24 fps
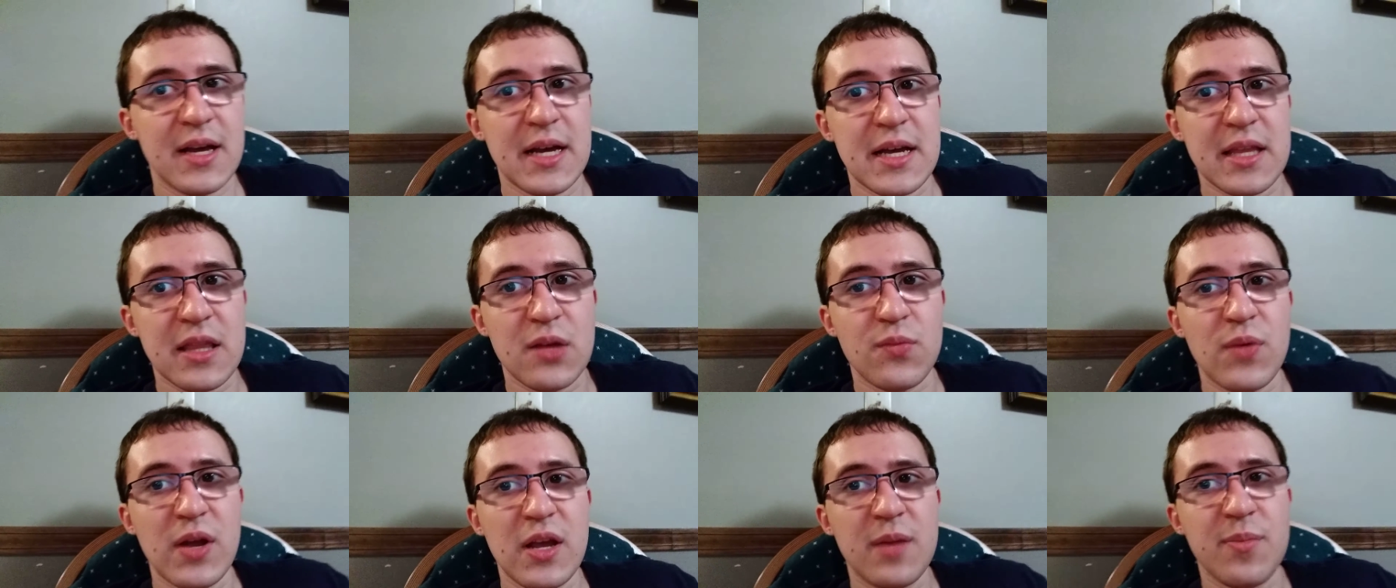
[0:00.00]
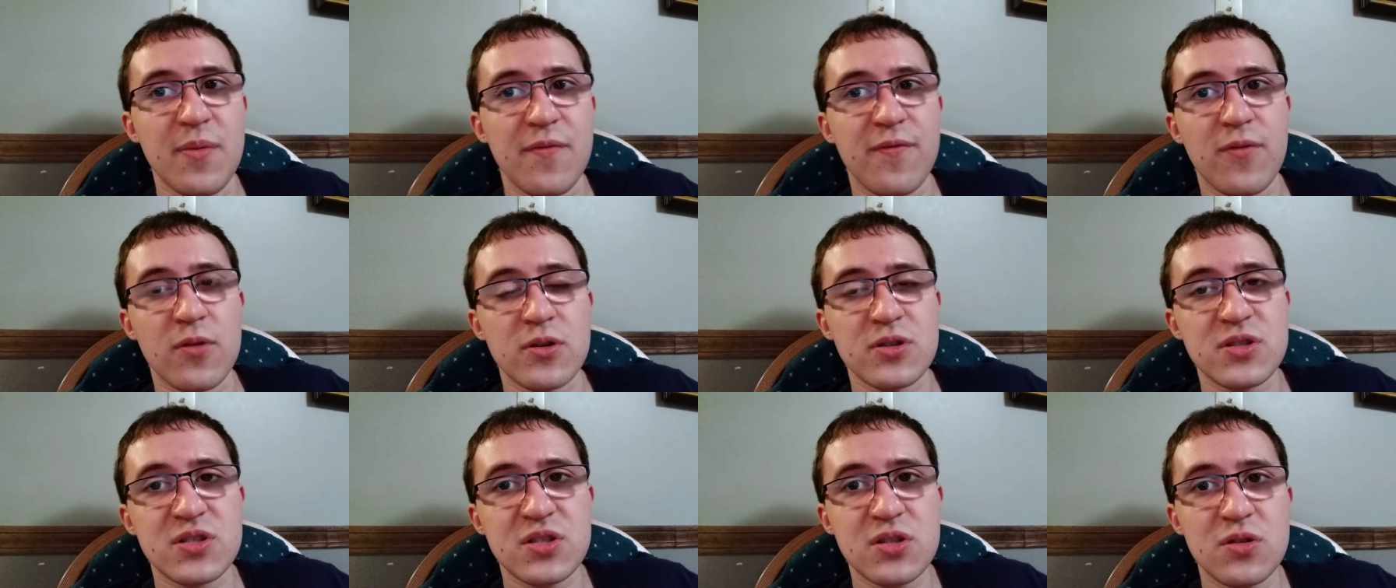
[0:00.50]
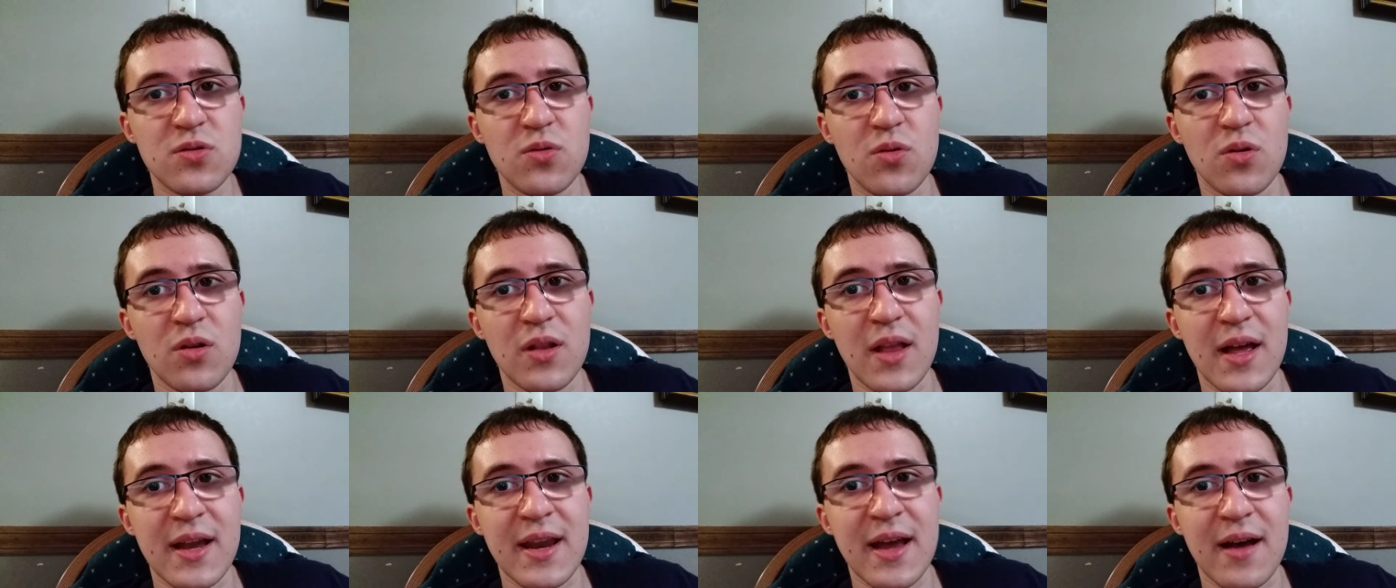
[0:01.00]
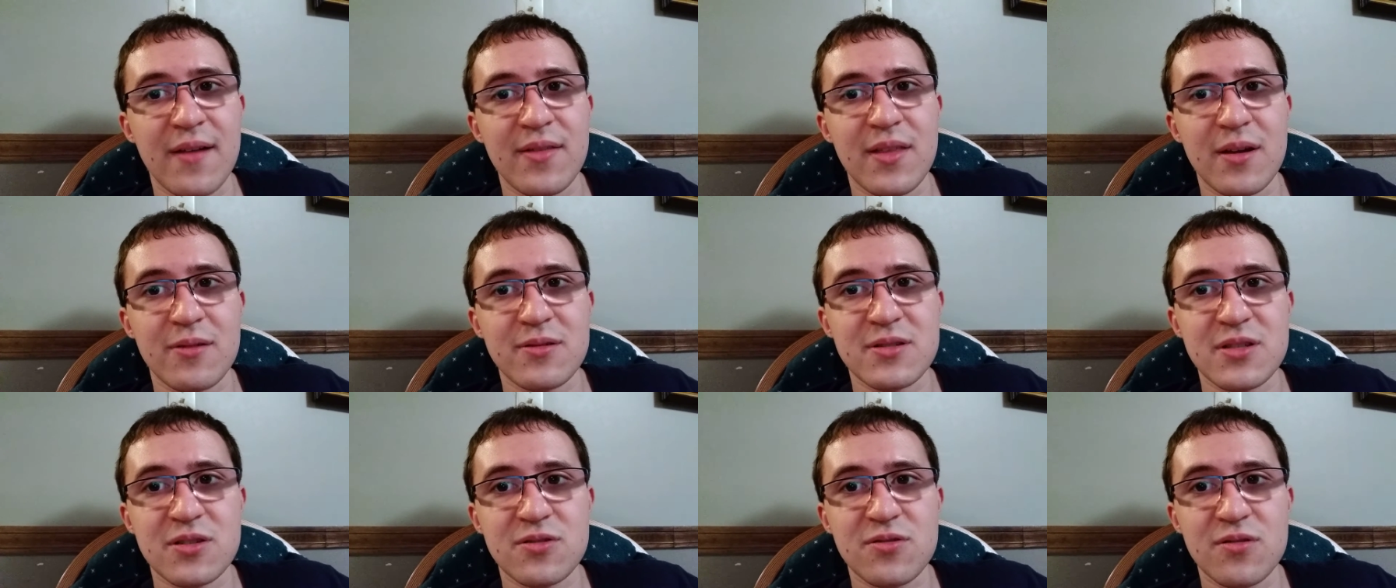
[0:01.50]
the week before school let out, there
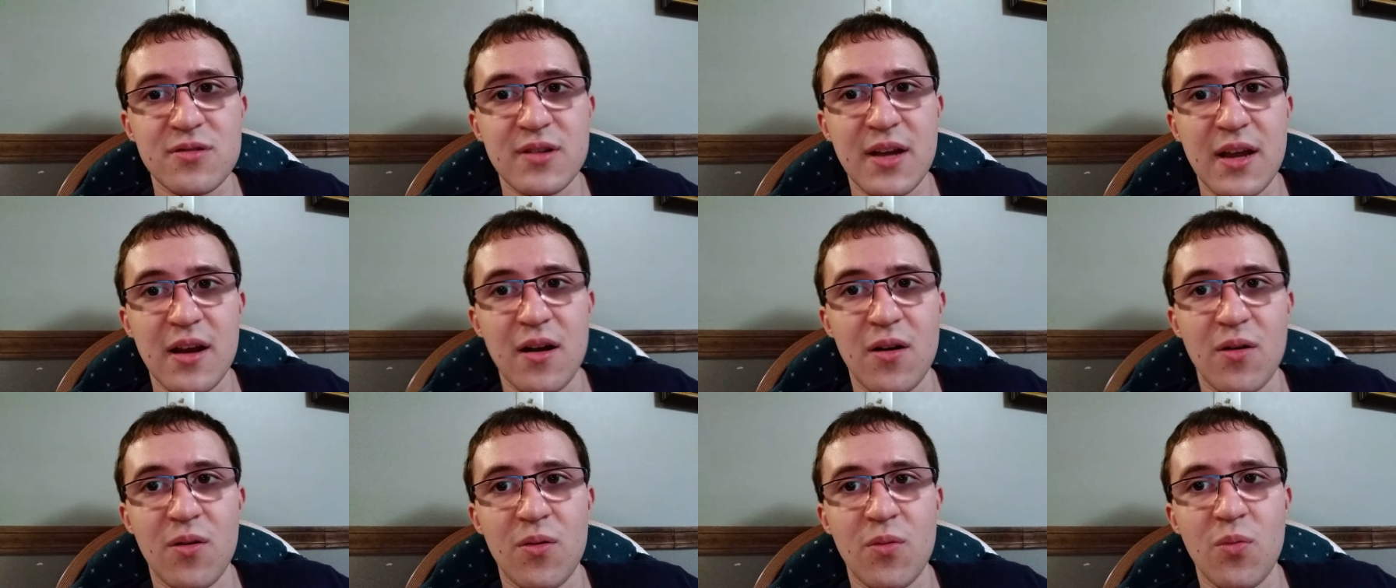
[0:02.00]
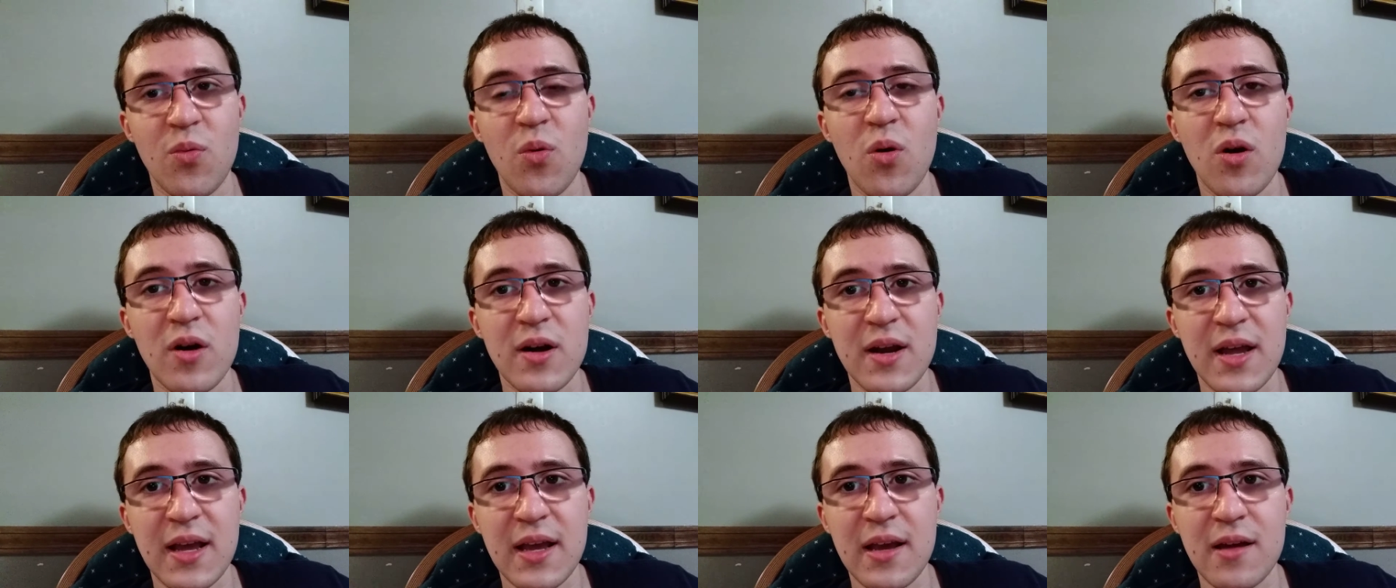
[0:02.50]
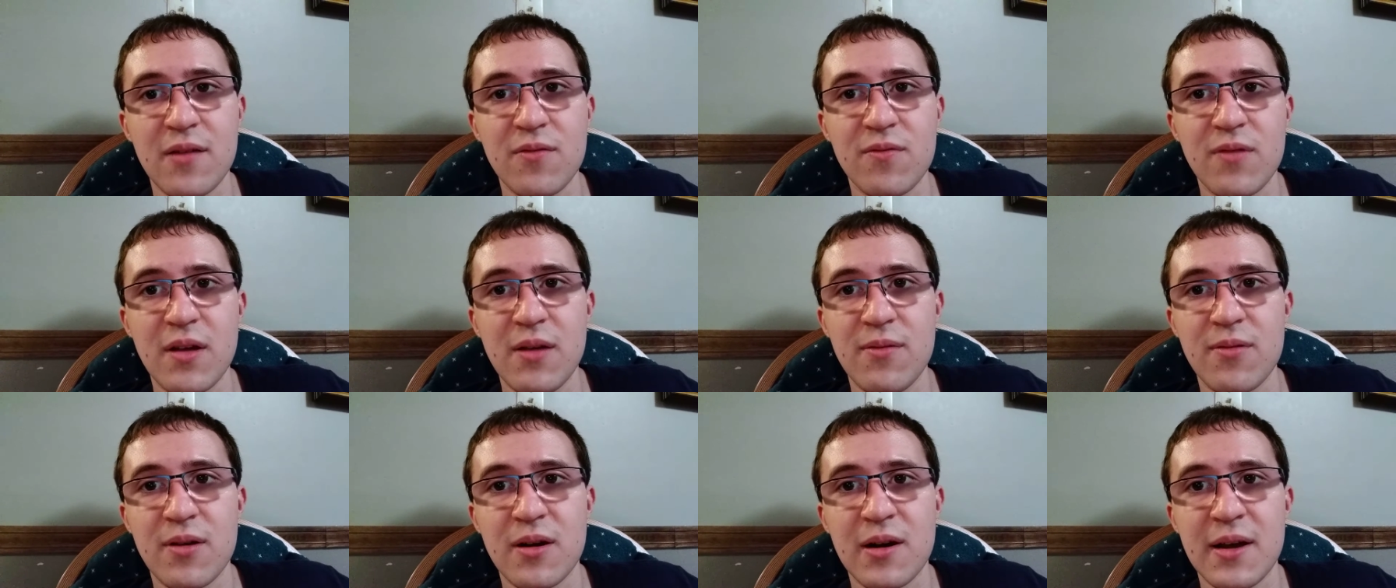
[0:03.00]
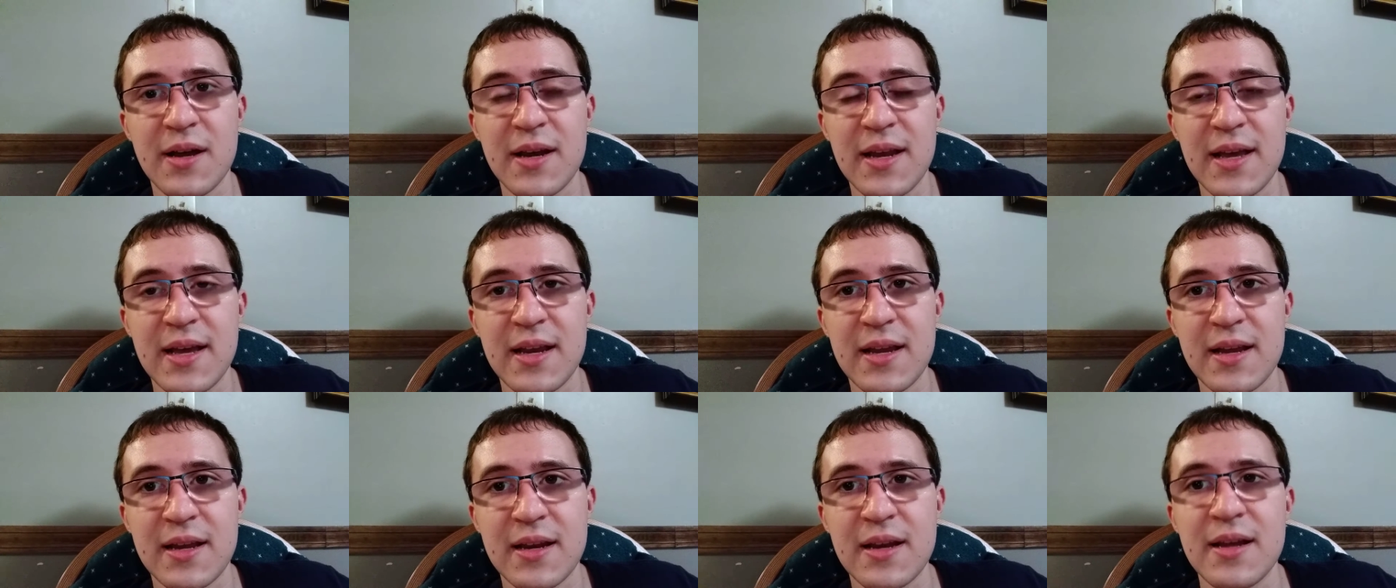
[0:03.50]
was a tornado warning, and we were in it,
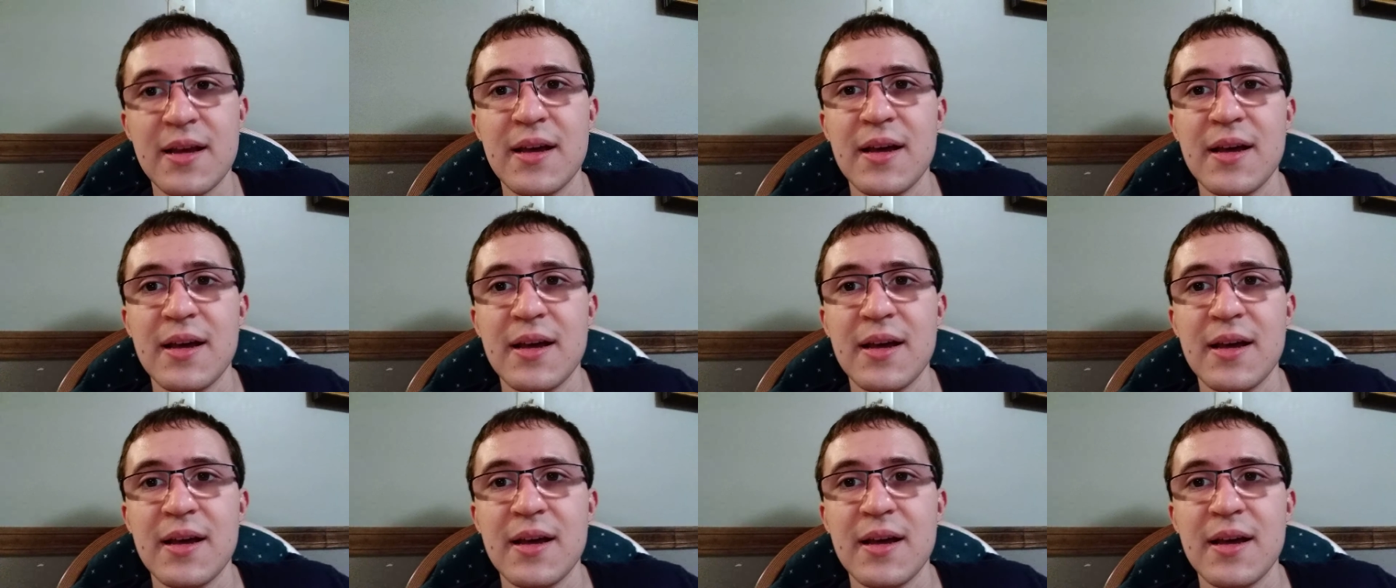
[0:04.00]
and